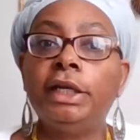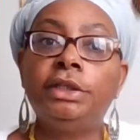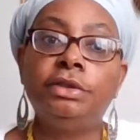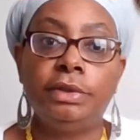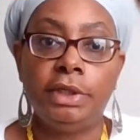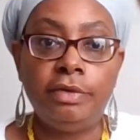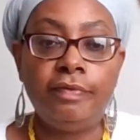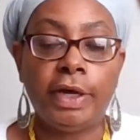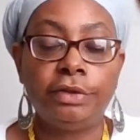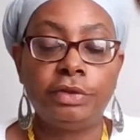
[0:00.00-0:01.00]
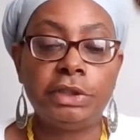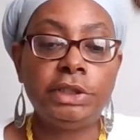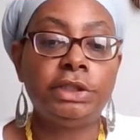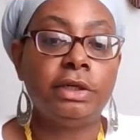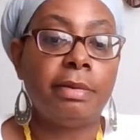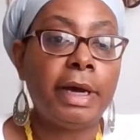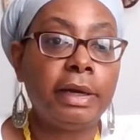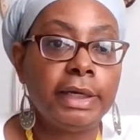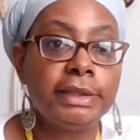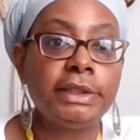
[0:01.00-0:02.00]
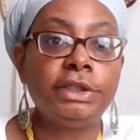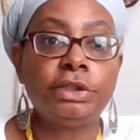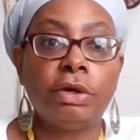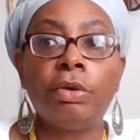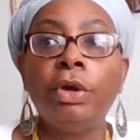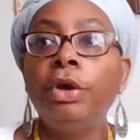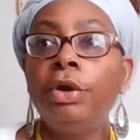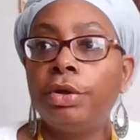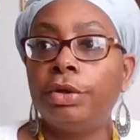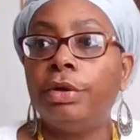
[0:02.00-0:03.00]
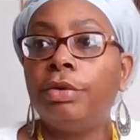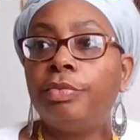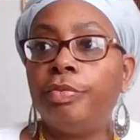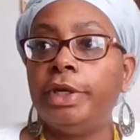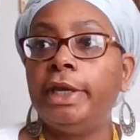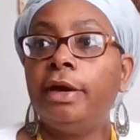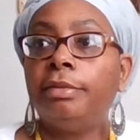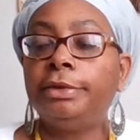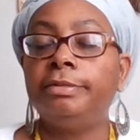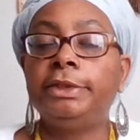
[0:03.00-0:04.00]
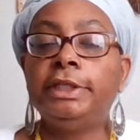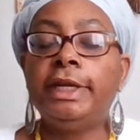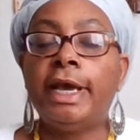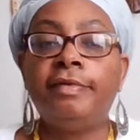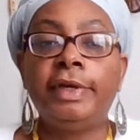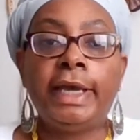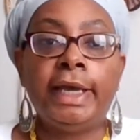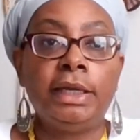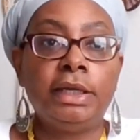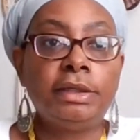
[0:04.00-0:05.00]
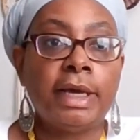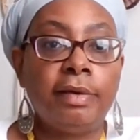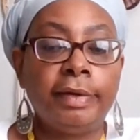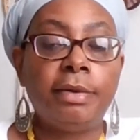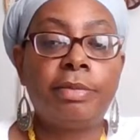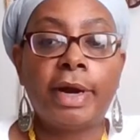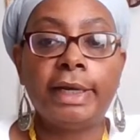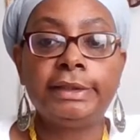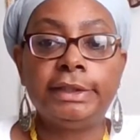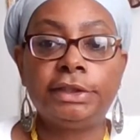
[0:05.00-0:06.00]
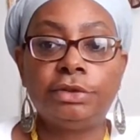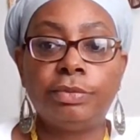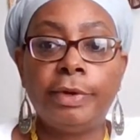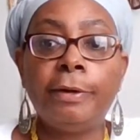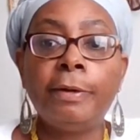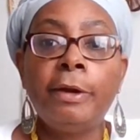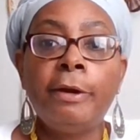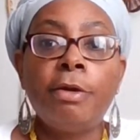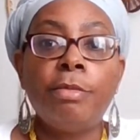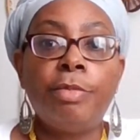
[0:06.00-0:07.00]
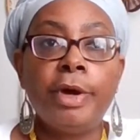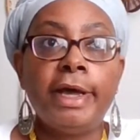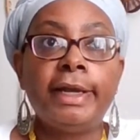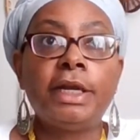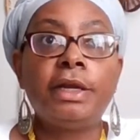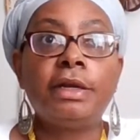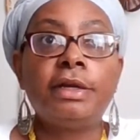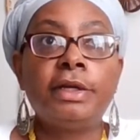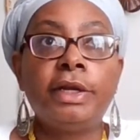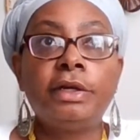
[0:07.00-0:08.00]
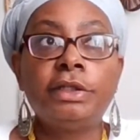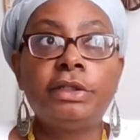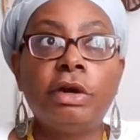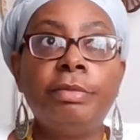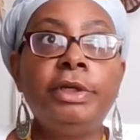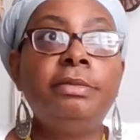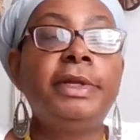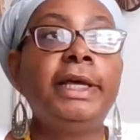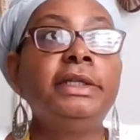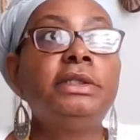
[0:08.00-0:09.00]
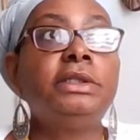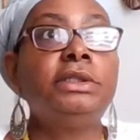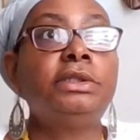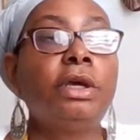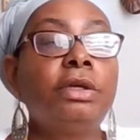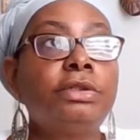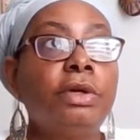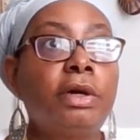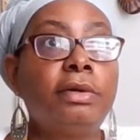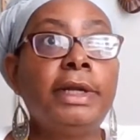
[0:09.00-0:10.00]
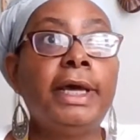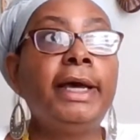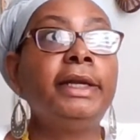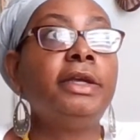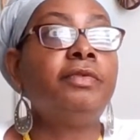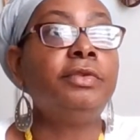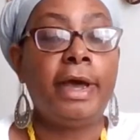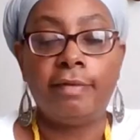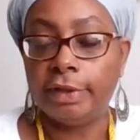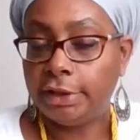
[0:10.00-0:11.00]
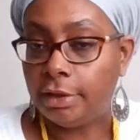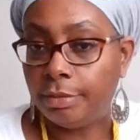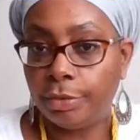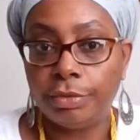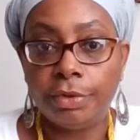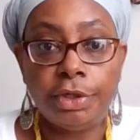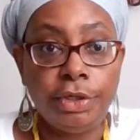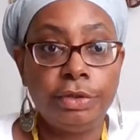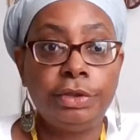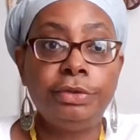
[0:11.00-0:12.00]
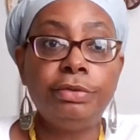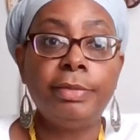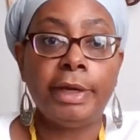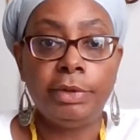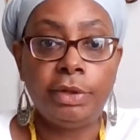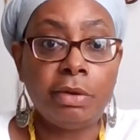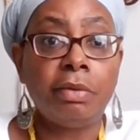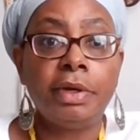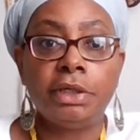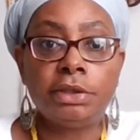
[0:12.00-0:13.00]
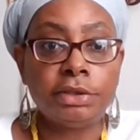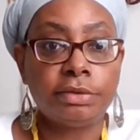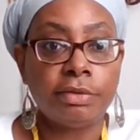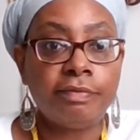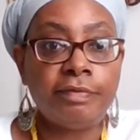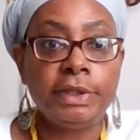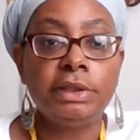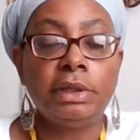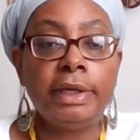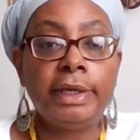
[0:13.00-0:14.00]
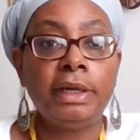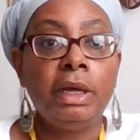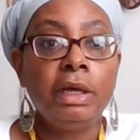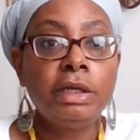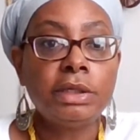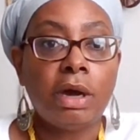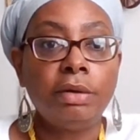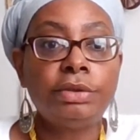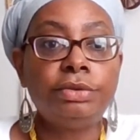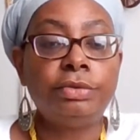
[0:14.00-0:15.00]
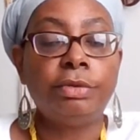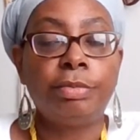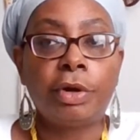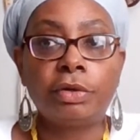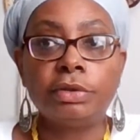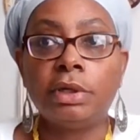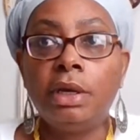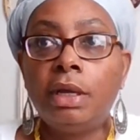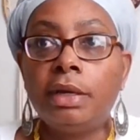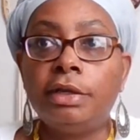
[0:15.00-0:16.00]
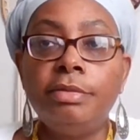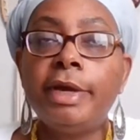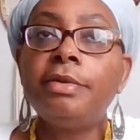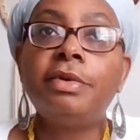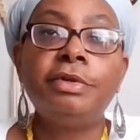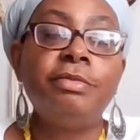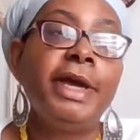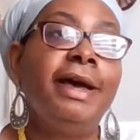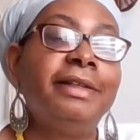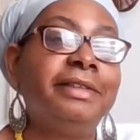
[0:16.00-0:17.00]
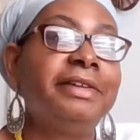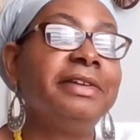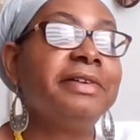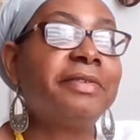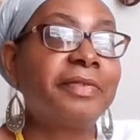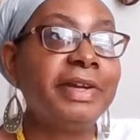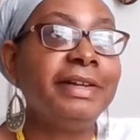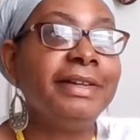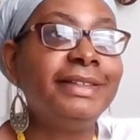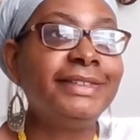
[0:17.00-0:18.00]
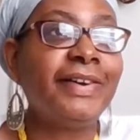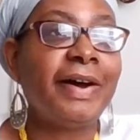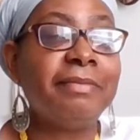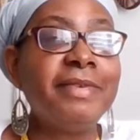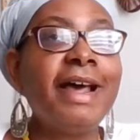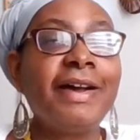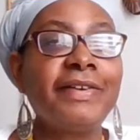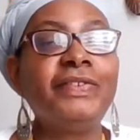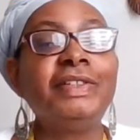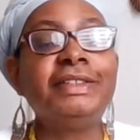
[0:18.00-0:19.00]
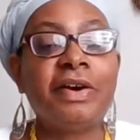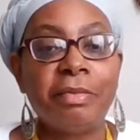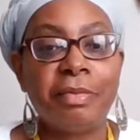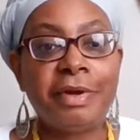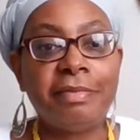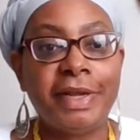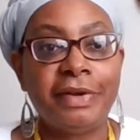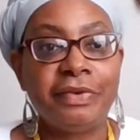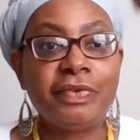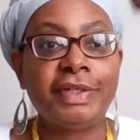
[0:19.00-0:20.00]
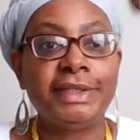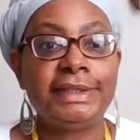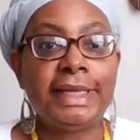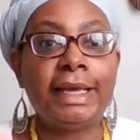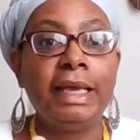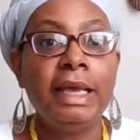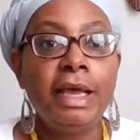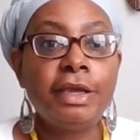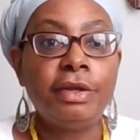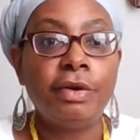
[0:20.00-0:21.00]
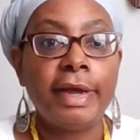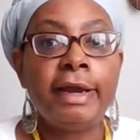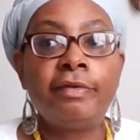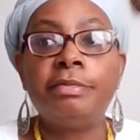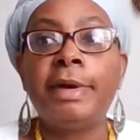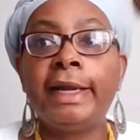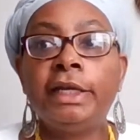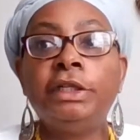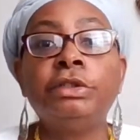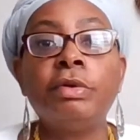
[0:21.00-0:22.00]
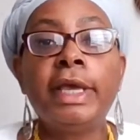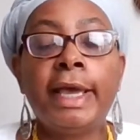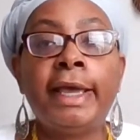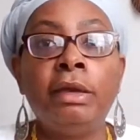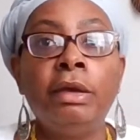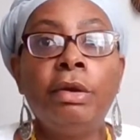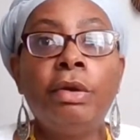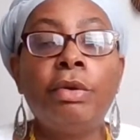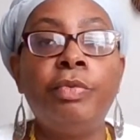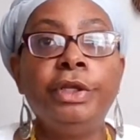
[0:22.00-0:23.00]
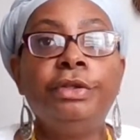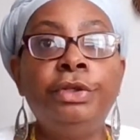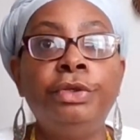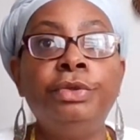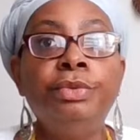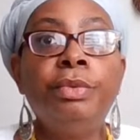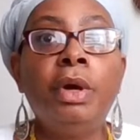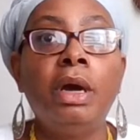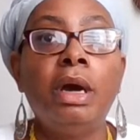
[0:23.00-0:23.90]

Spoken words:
into the Ifa tradition about us. And so, we help them to navigate down that process as well. But there are so many places. Start online. If you have a temple near you, maybe go and just visit and talk to the person. And you may have to get a reading. So I'm not going to open up that door and say, everybody is okay with you